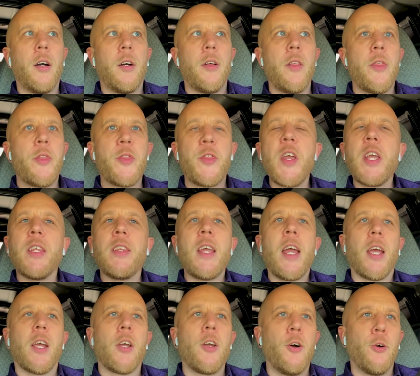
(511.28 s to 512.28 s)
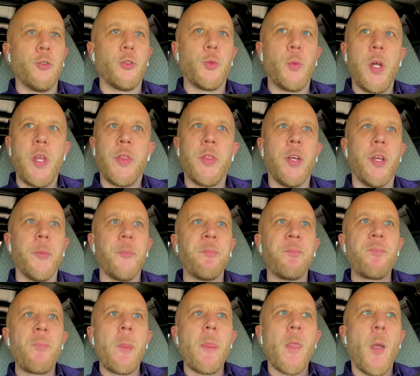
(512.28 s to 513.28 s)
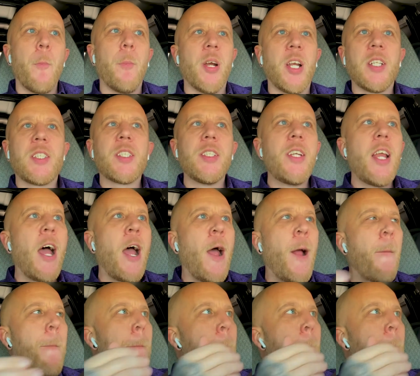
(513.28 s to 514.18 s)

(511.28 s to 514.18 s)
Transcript: thing that goes with it. But it's not